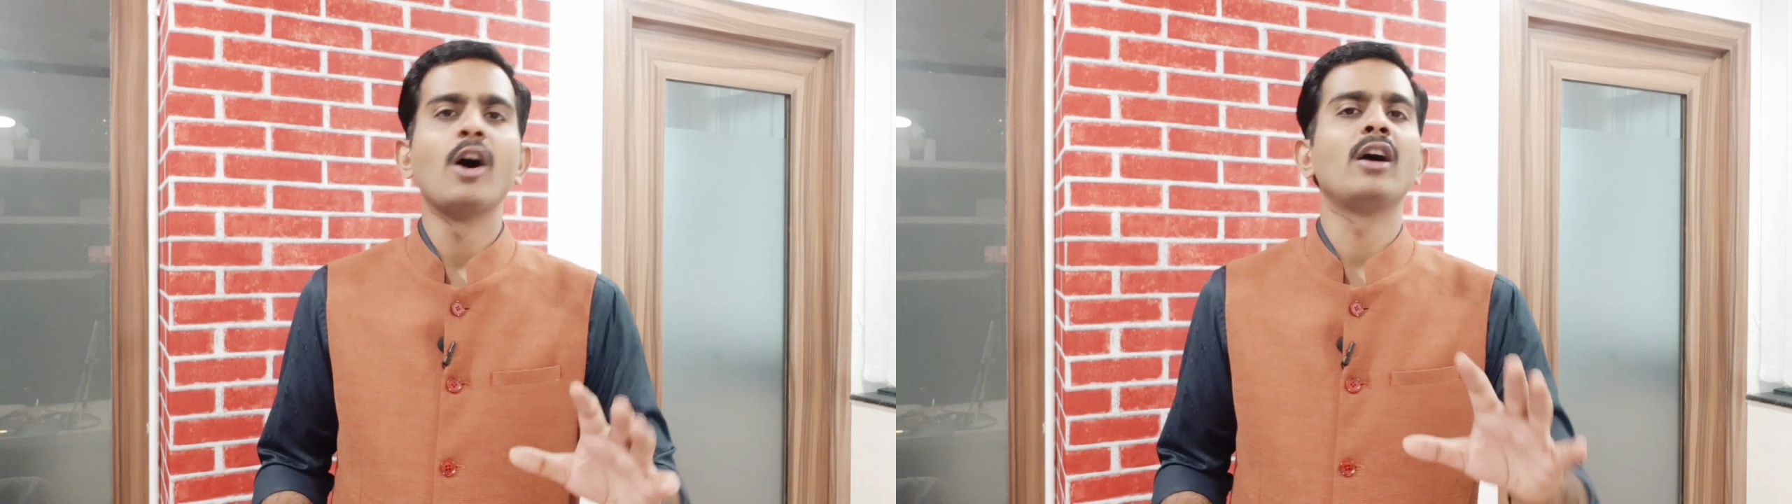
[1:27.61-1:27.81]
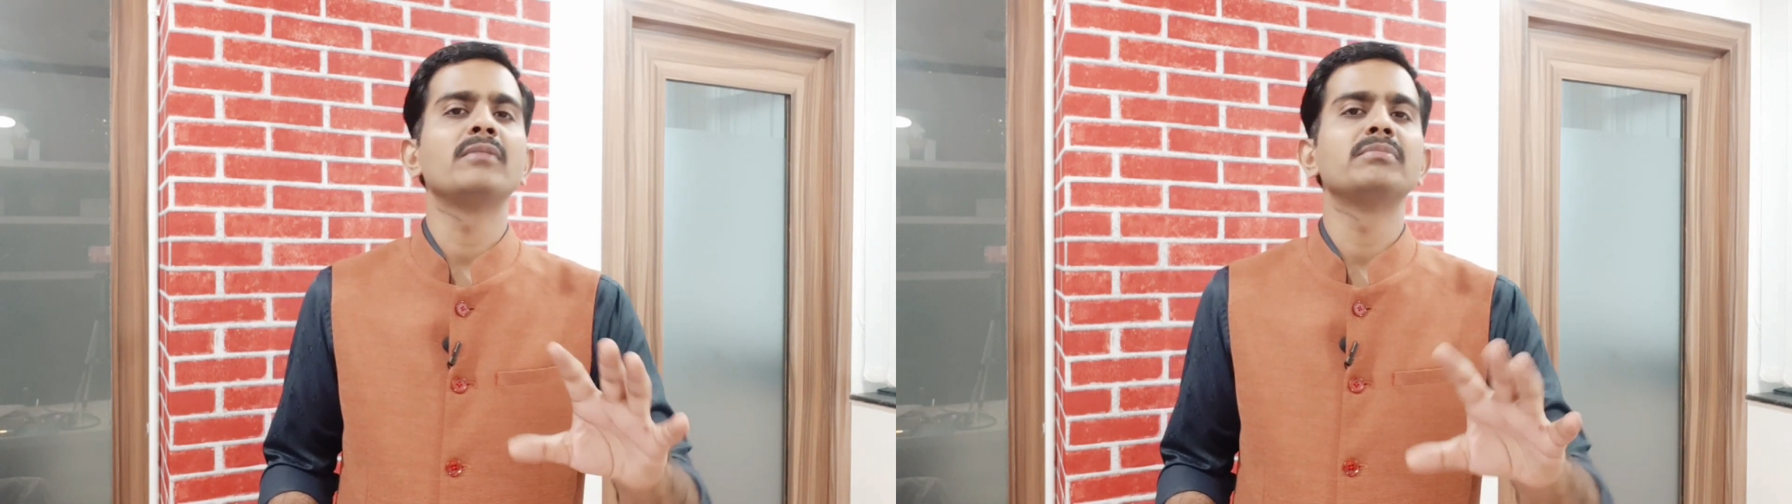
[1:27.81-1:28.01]

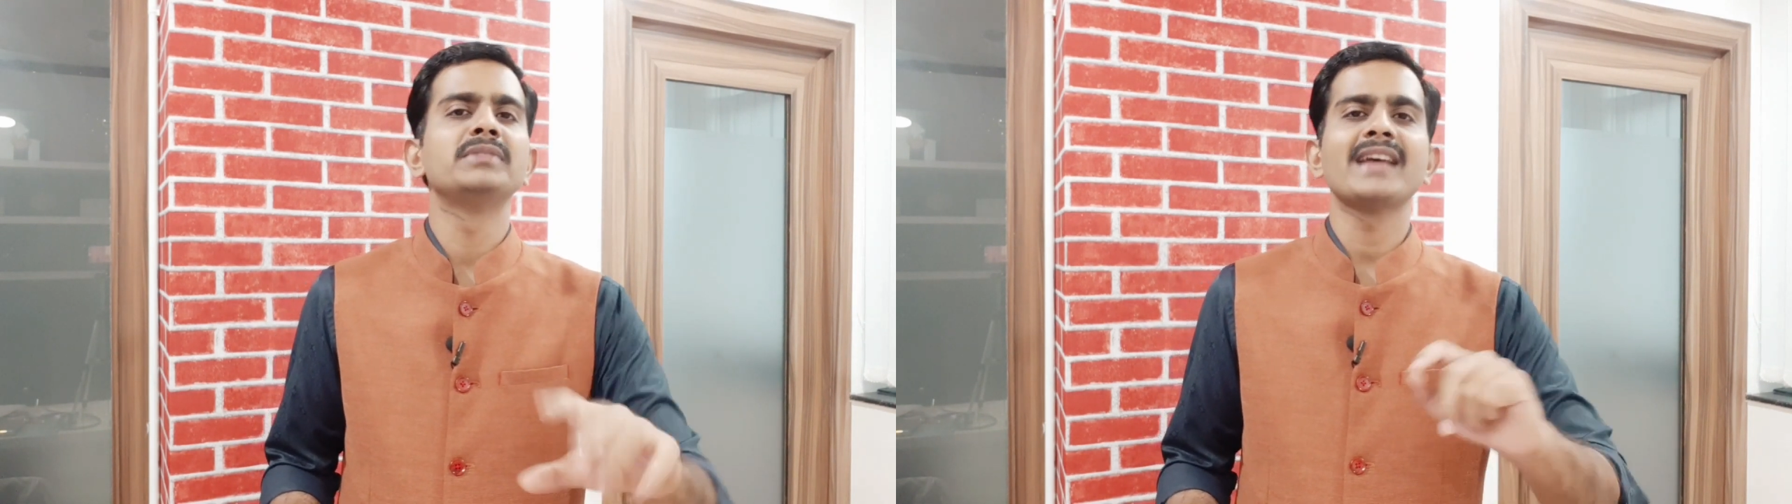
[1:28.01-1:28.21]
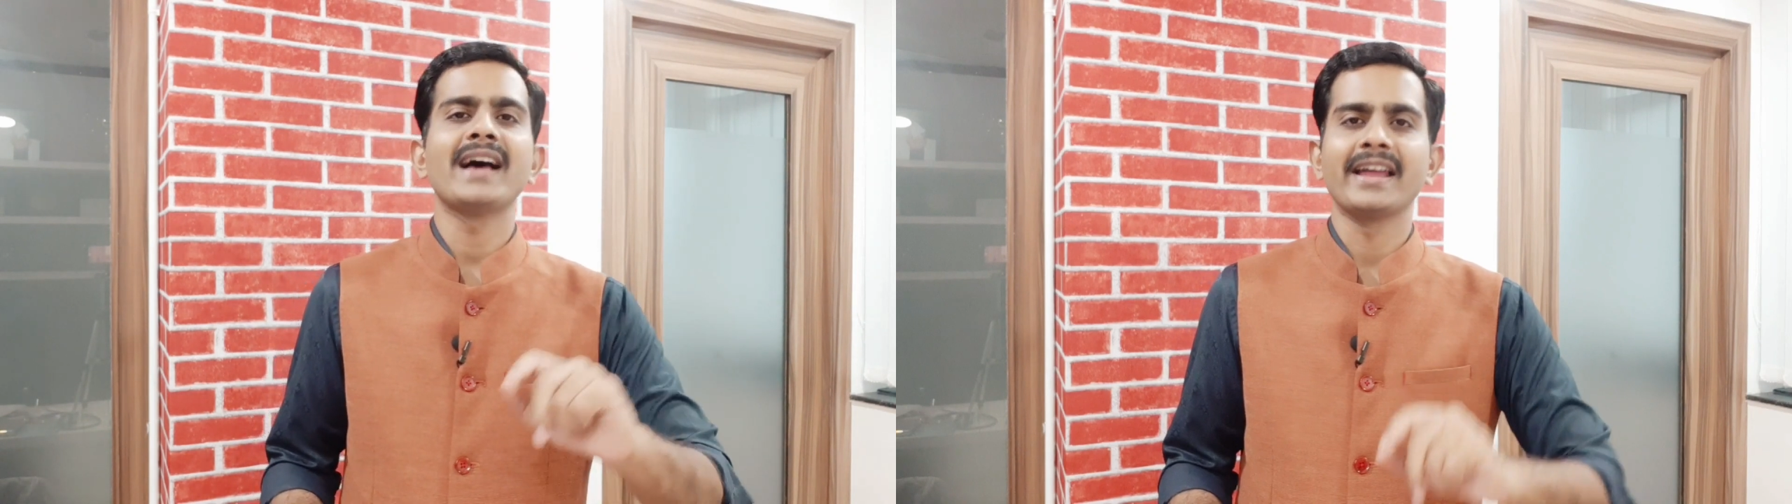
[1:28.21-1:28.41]
of
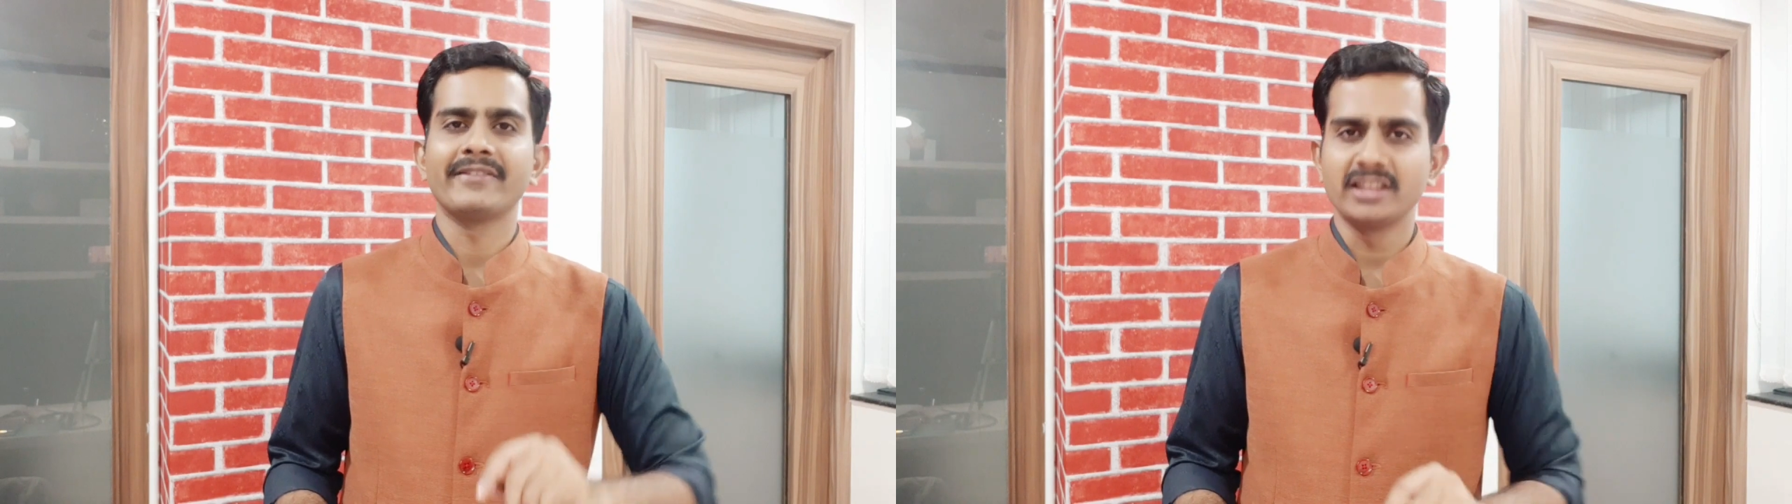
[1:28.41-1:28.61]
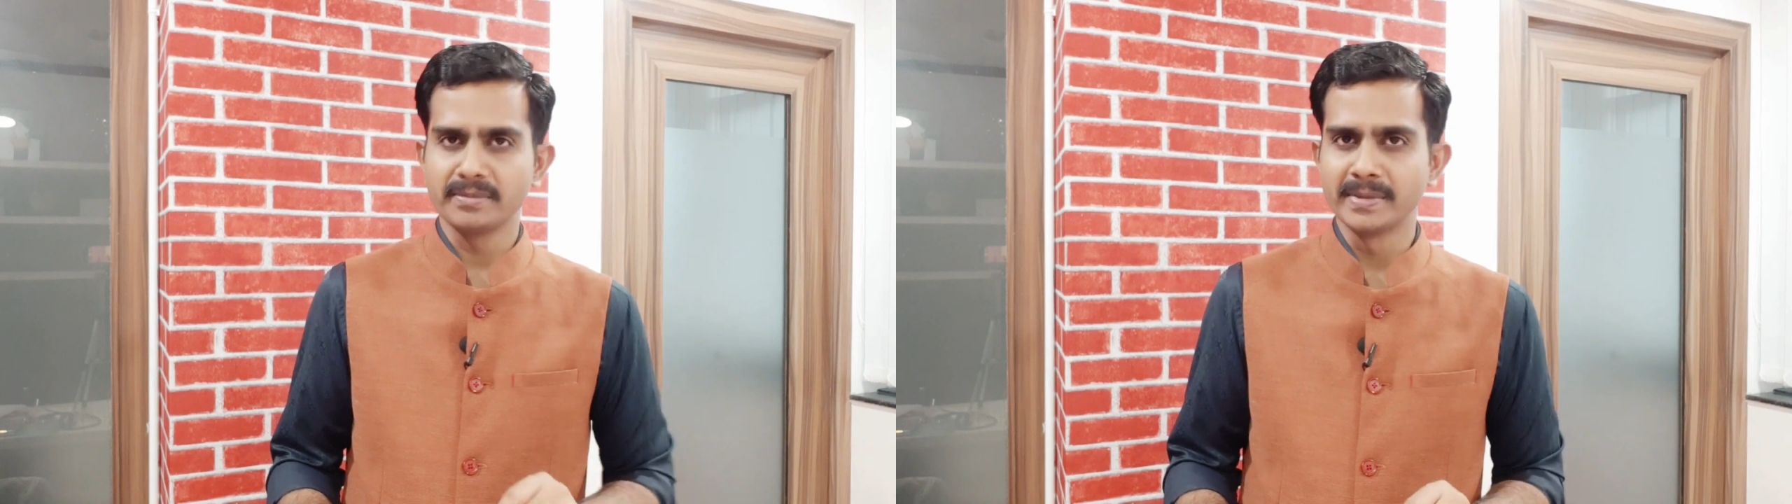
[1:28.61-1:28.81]
these Ayurvedic